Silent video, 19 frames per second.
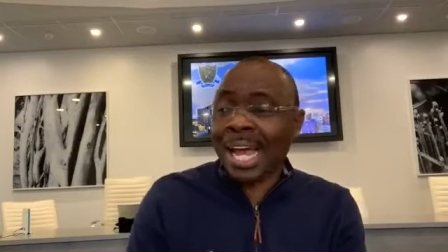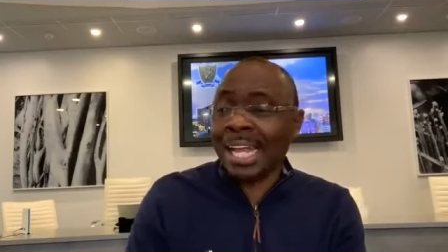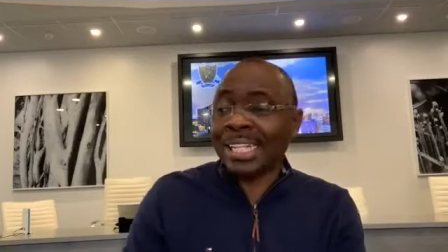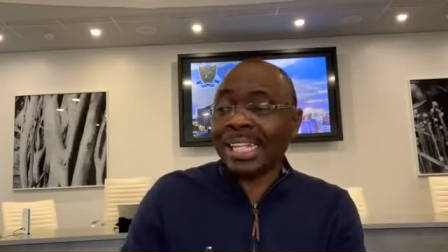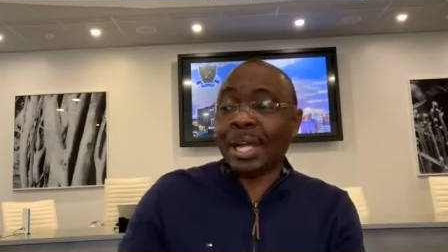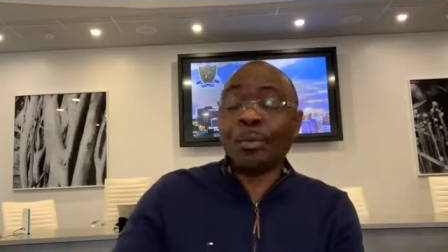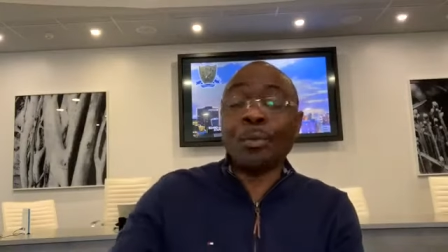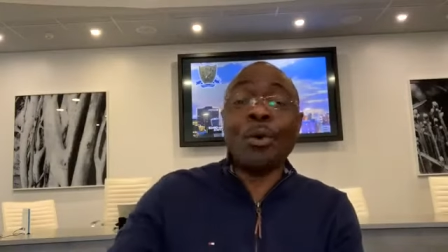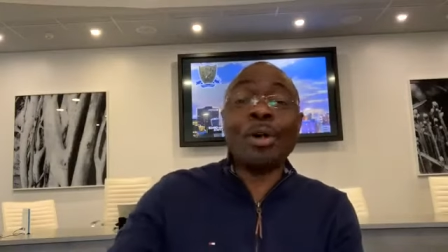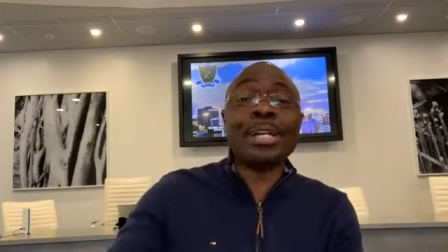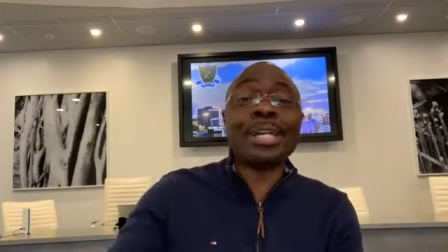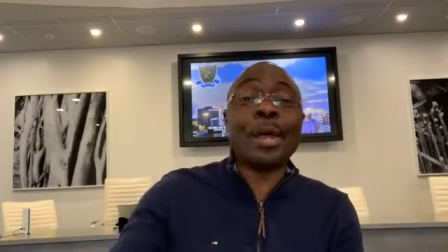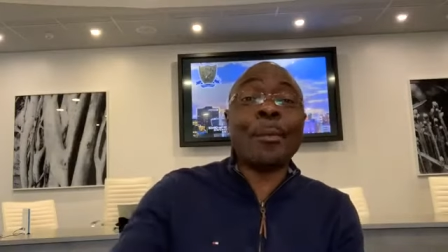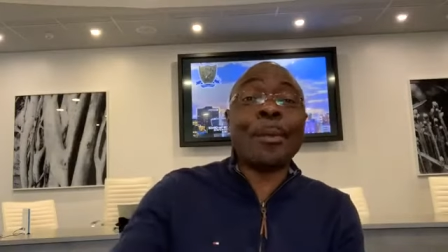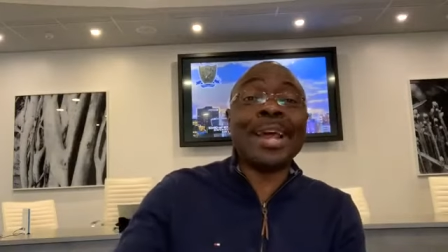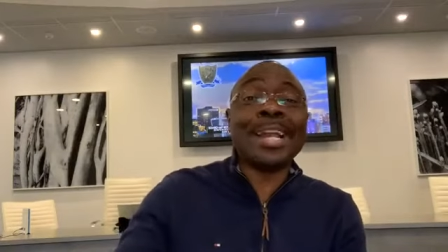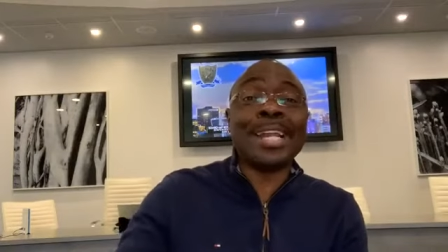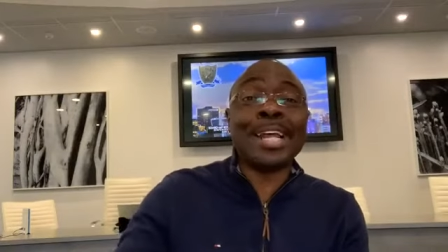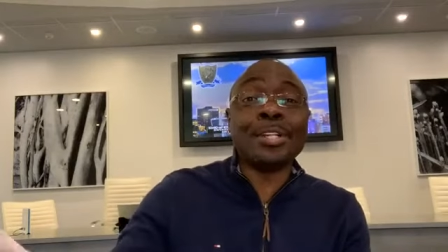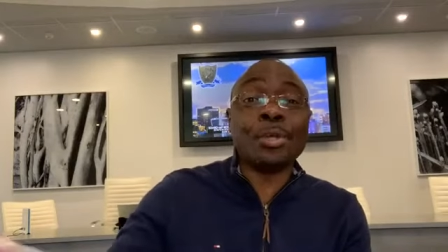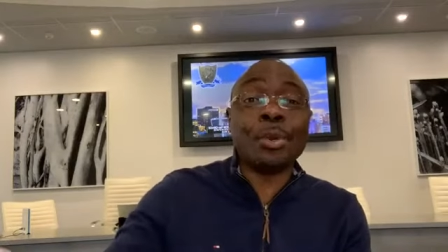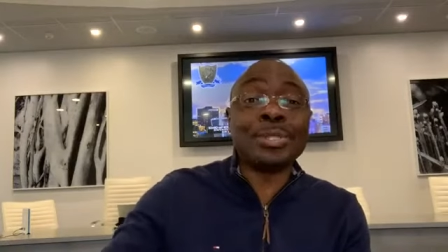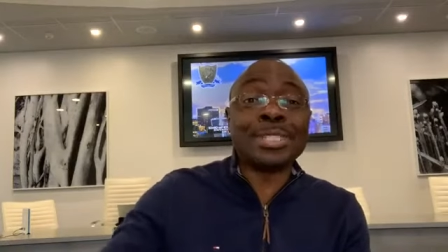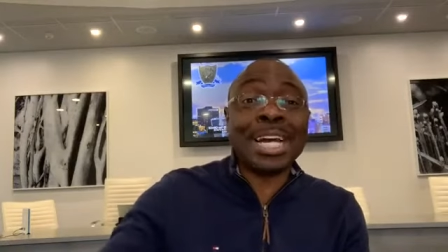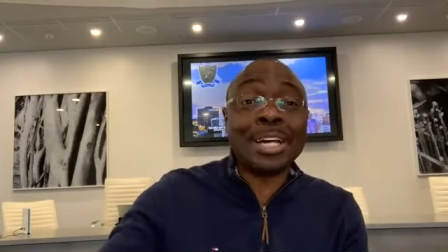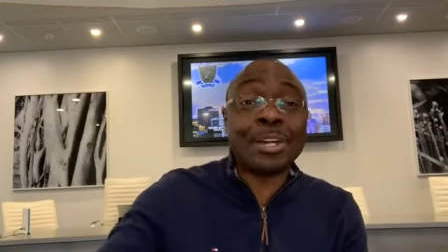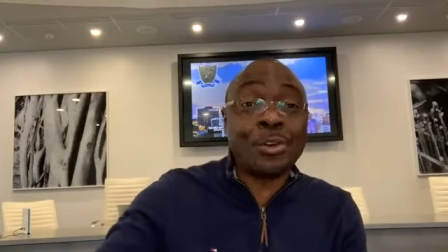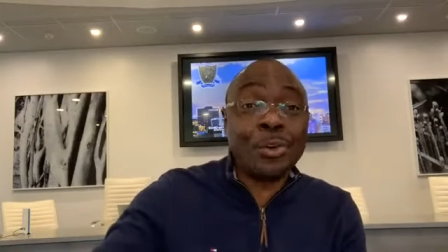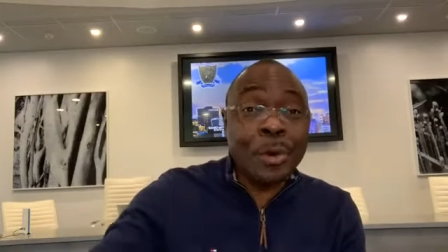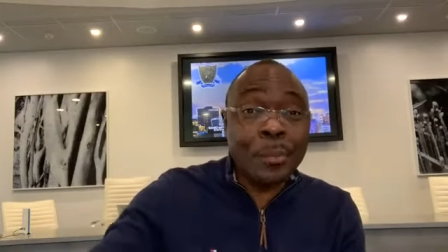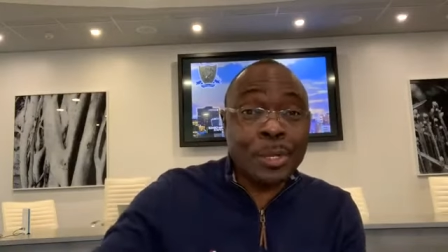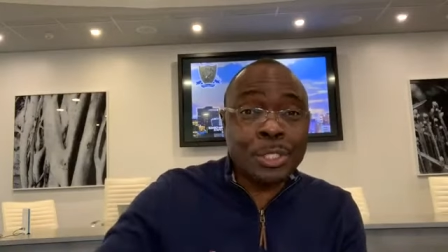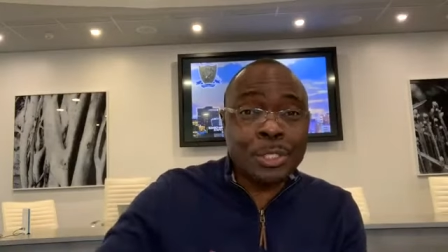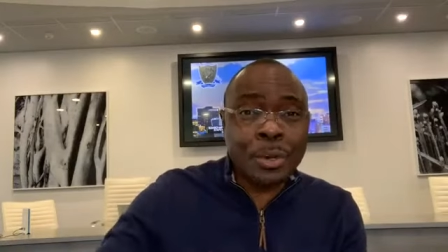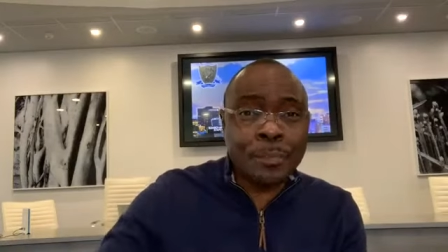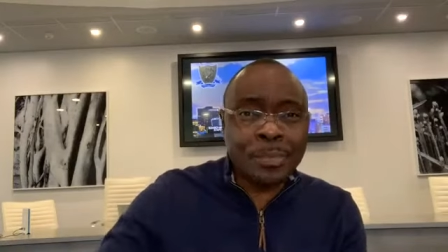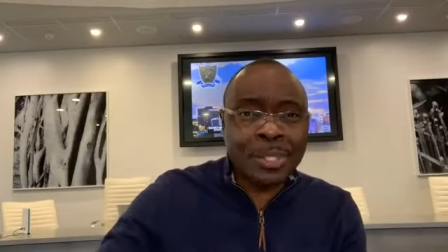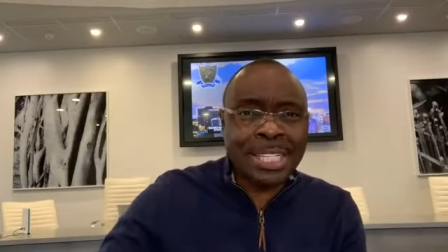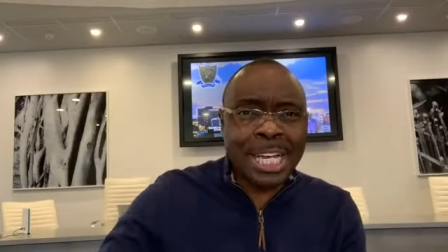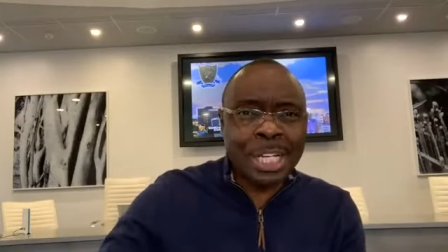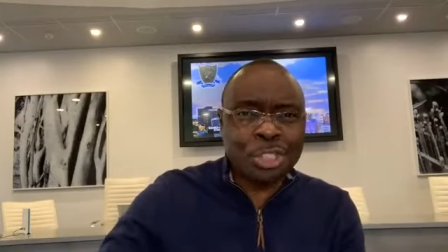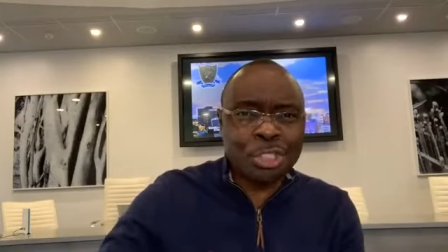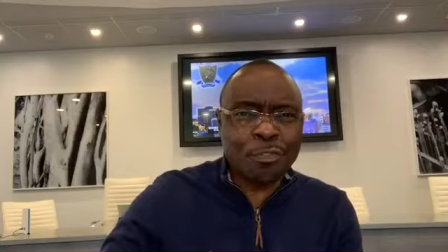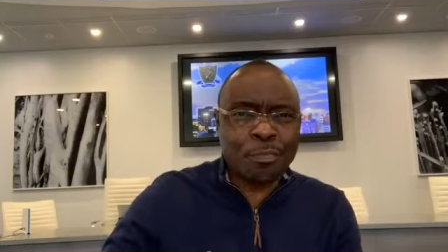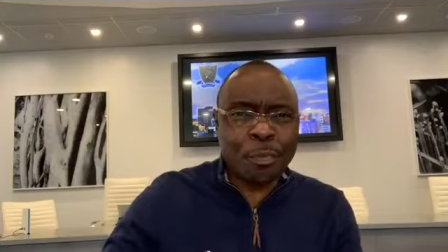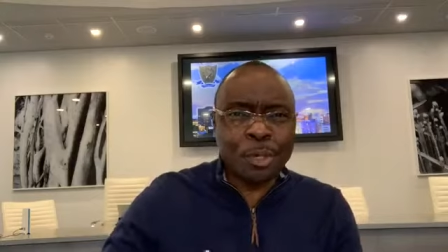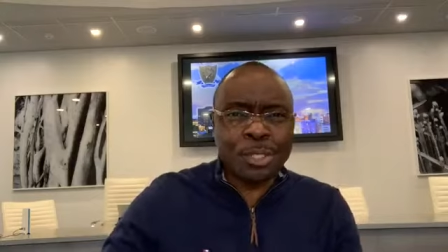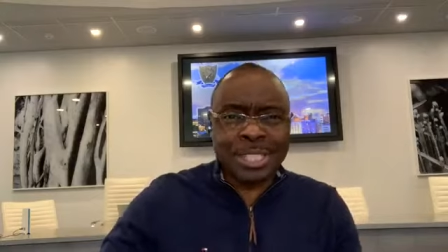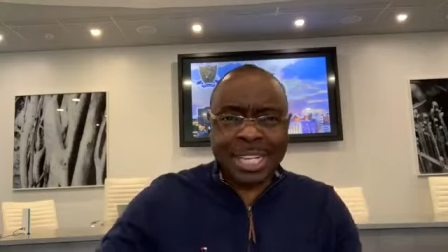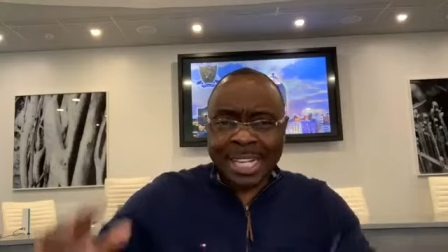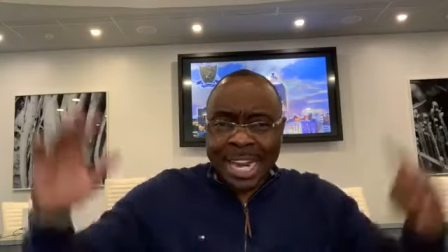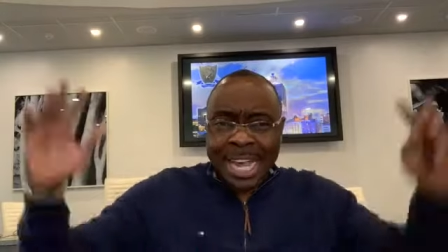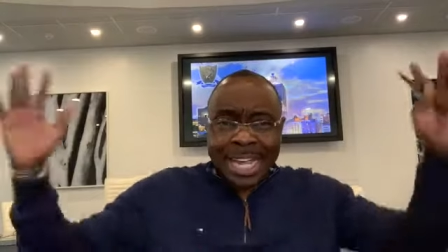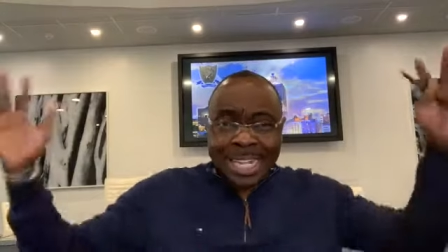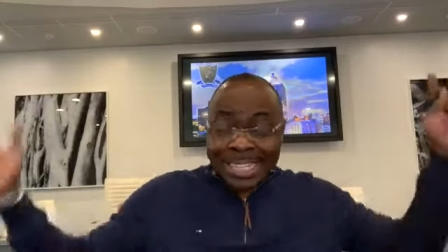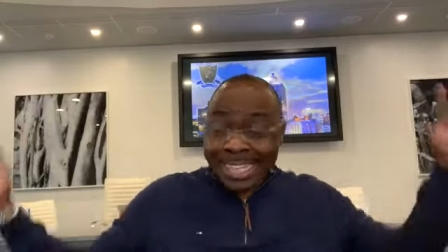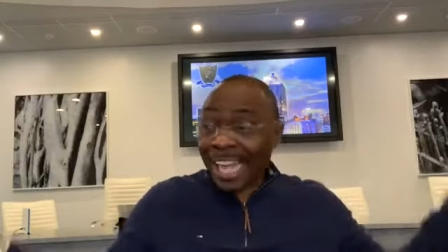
And then one day when they don't agree with something that you've posted,